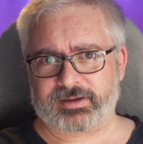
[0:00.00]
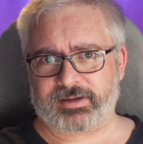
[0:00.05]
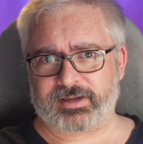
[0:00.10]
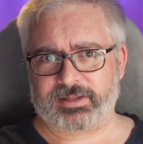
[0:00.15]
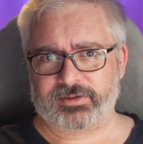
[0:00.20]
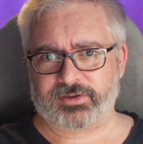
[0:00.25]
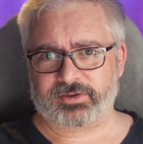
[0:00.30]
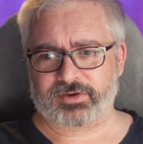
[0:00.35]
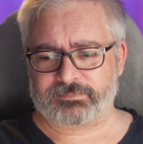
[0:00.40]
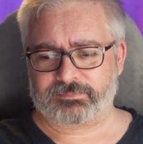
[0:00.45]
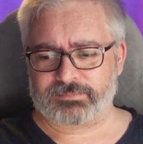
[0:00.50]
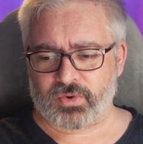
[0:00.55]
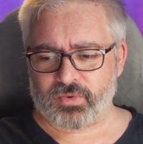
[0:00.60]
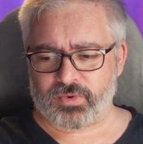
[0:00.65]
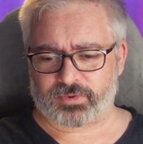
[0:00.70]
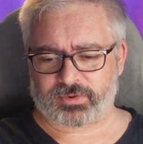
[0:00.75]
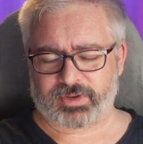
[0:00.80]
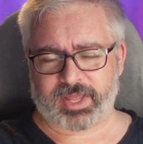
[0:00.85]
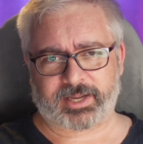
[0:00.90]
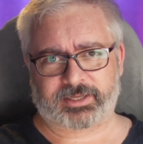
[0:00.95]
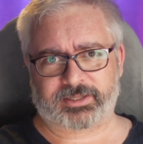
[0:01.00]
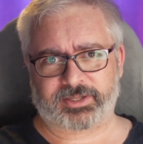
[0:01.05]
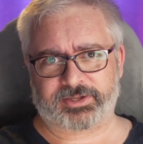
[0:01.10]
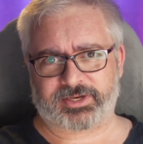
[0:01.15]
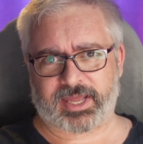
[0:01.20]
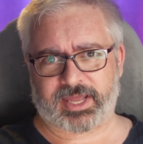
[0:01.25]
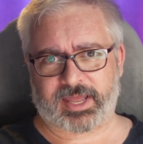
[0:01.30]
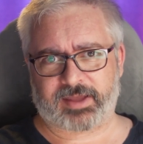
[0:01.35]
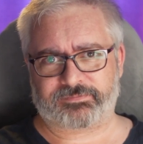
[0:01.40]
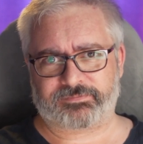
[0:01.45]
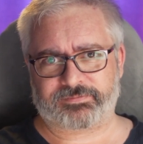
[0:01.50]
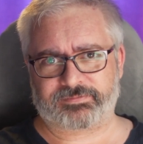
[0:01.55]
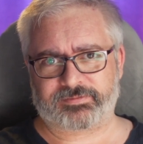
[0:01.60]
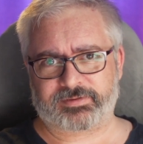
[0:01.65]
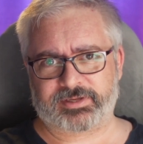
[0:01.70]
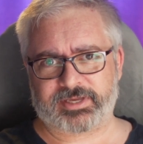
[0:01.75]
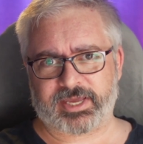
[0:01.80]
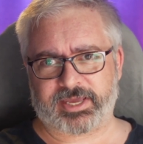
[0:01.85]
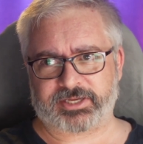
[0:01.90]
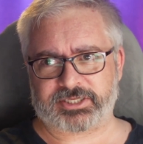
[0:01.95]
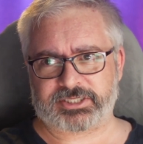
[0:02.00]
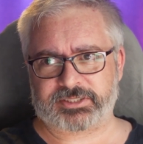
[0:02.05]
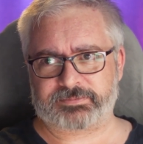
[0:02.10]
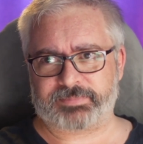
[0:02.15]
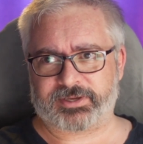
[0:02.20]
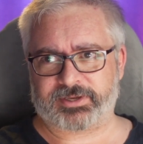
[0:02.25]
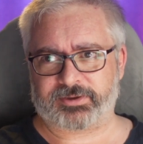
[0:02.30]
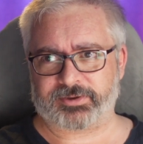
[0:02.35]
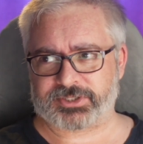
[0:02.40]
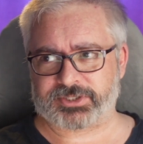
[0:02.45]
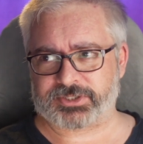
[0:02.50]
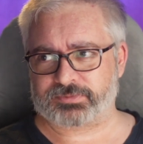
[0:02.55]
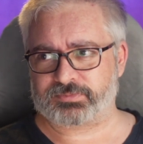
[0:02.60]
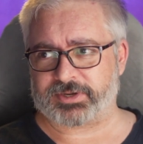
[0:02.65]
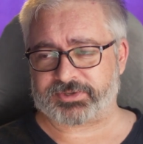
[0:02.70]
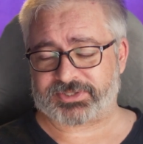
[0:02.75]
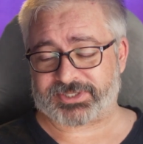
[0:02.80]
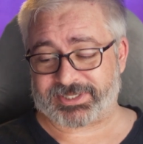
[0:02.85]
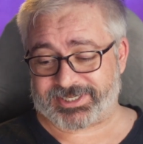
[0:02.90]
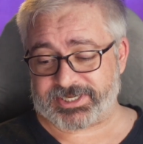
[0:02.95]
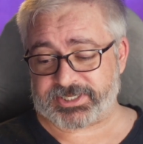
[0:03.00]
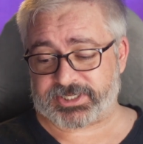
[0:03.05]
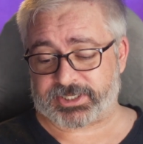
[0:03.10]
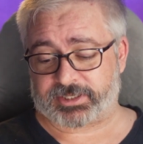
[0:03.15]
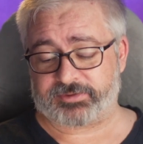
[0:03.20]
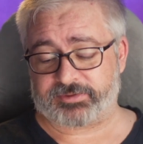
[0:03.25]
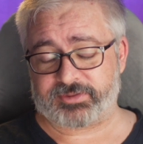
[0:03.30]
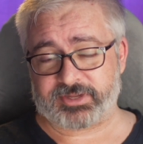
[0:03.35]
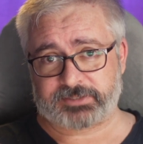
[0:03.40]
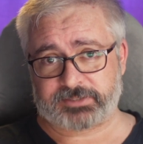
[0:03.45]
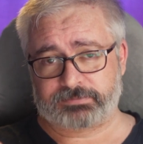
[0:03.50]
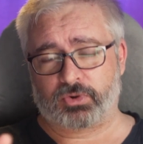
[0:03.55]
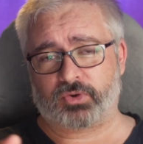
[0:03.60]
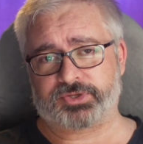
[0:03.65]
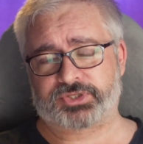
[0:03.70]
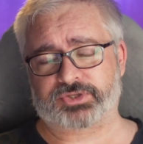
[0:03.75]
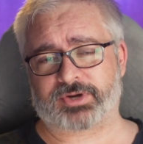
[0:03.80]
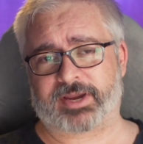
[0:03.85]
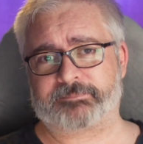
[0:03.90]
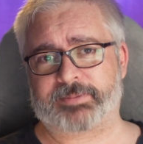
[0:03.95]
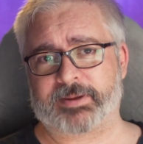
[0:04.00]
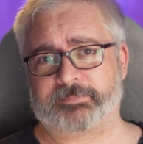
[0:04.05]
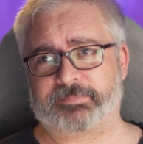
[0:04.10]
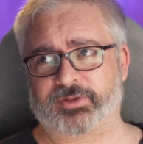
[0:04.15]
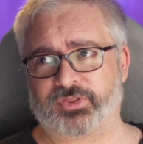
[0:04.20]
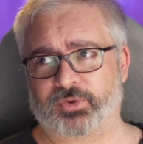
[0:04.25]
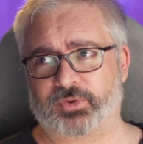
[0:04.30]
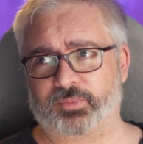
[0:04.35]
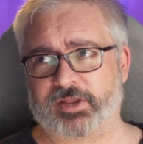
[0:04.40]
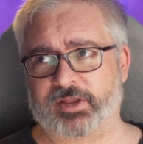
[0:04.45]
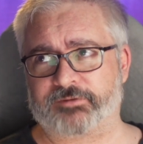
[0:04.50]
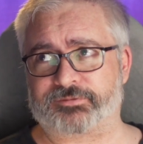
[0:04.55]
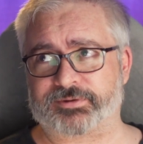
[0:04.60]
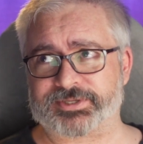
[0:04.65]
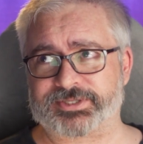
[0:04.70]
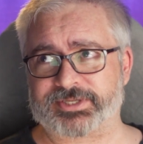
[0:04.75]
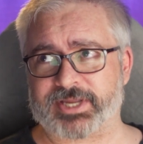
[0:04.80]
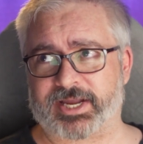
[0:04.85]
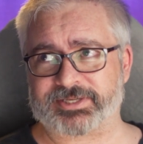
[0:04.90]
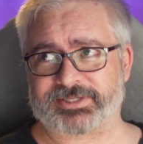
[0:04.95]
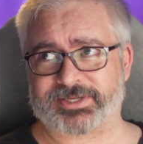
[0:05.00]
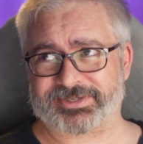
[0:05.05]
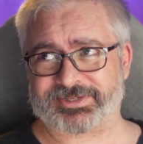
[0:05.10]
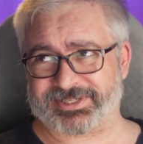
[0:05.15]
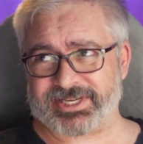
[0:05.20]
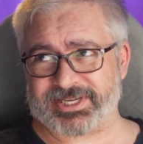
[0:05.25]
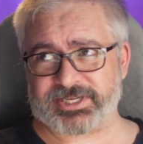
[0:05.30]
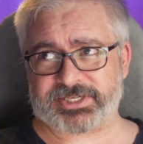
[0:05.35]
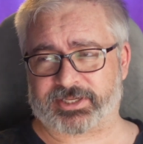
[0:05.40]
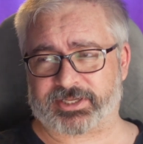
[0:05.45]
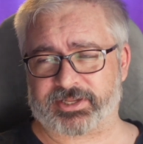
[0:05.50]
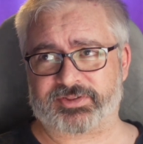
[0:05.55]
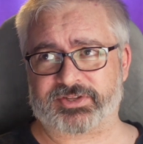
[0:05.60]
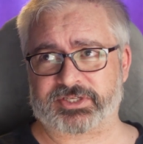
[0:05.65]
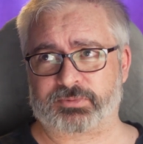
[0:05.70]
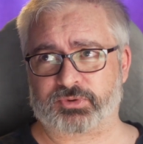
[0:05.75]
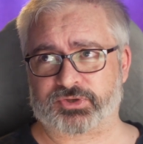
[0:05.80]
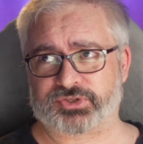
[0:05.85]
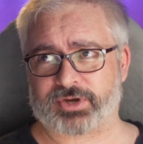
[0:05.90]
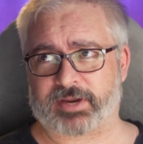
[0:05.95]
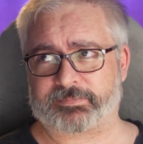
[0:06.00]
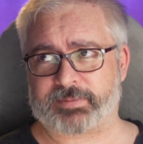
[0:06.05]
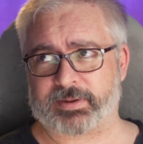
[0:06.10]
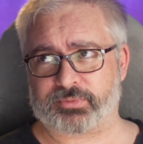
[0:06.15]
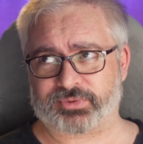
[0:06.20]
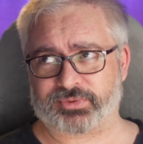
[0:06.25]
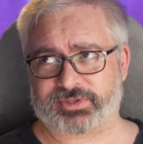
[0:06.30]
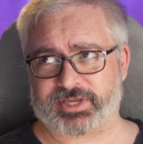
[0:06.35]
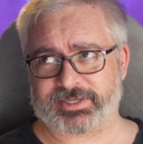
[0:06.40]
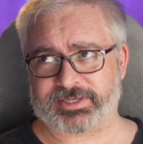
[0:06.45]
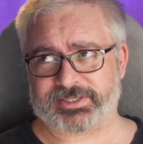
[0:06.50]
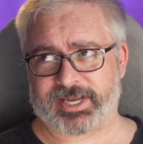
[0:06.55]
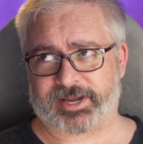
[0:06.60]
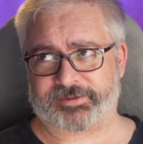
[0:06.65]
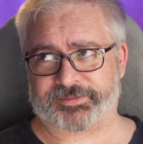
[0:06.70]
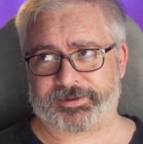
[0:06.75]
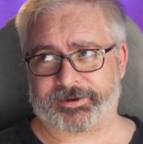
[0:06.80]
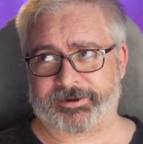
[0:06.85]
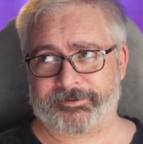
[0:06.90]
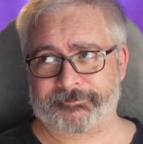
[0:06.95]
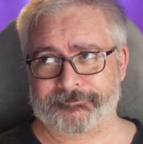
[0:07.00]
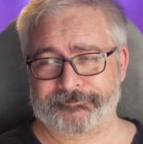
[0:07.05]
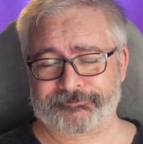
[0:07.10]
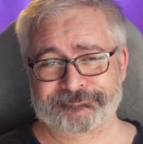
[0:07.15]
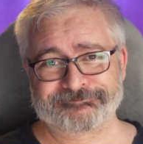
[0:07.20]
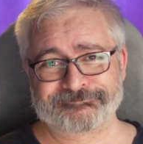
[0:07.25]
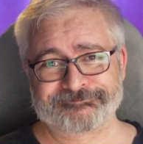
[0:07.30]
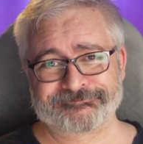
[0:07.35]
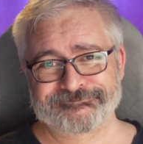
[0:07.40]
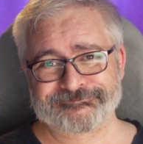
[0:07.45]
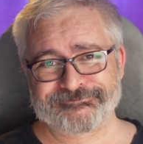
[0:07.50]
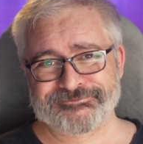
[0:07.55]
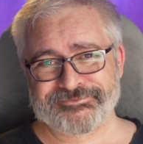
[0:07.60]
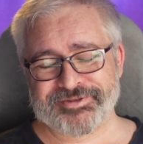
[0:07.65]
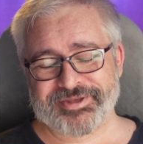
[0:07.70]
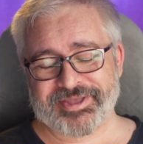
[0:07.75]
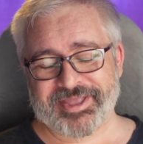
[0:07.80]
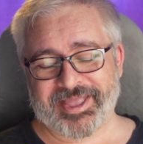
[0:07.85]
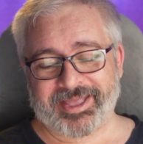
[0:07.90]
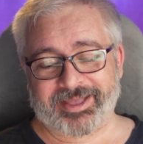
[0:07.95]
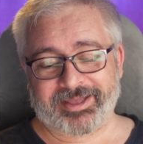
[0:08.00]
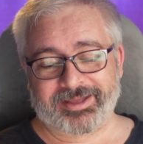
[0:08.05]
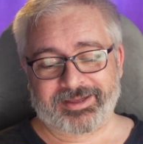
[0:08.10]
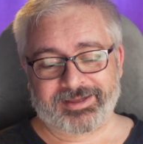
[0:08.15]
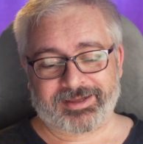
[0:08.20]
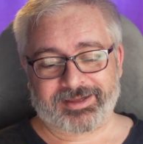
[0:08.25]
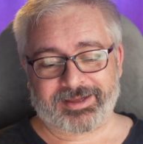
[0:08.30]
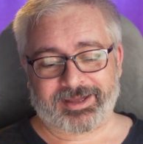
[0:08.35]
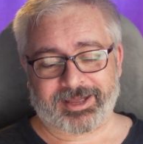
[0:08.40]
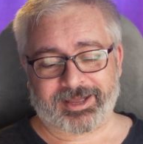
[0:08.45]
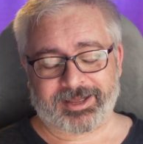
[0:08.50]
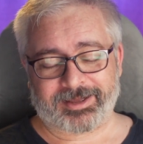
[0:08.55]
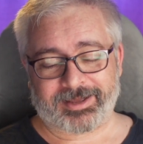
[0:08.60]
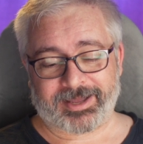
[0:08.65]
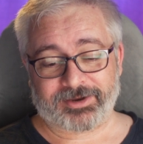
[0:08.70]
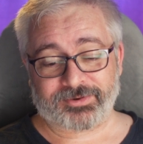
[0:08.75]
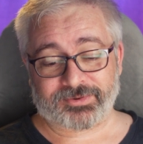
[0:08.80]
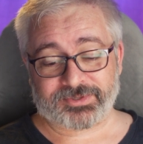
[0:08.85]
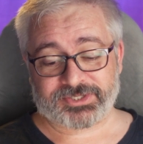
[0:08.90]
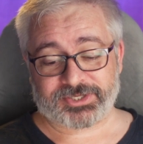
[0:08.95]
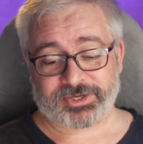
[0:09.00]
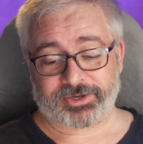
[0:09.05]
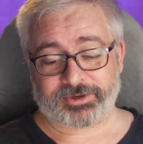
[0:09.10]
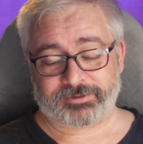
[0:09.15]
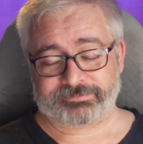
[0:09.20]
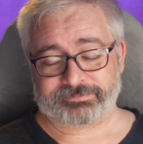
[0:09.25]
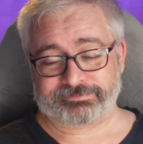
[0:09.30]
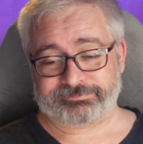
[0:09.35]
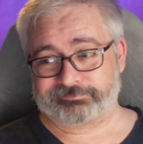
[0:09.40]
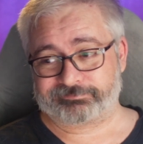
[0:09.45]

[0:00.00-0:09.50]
a little more likely to have kinks, because, well, statistically, there's more straight people in the world for a start. So statistically, there's more straight people with kinks out there. And also,